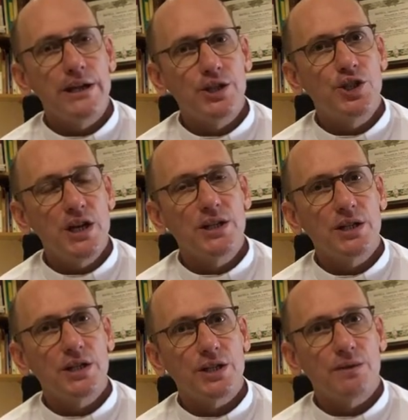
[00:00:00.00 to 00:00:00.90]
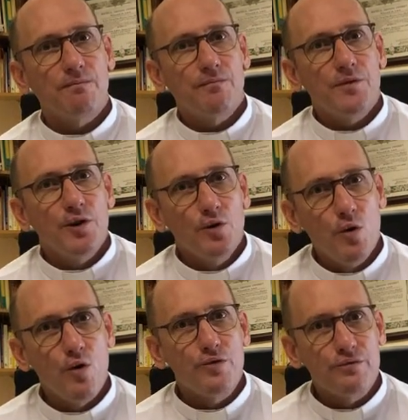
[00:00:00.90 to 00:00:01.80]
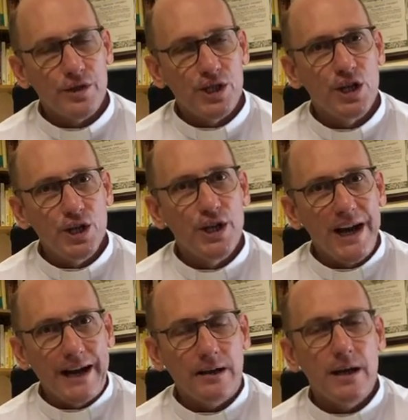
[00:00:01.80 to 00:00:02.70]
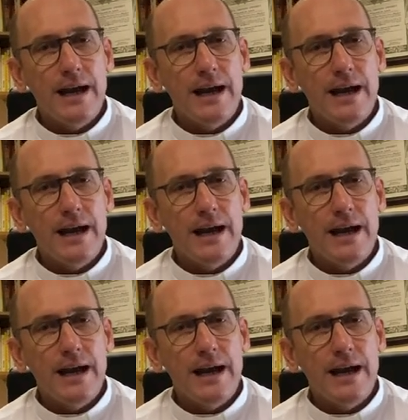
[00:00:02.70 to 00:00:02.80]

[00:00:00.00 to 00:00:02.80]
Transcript: Jesus, the Lord returning.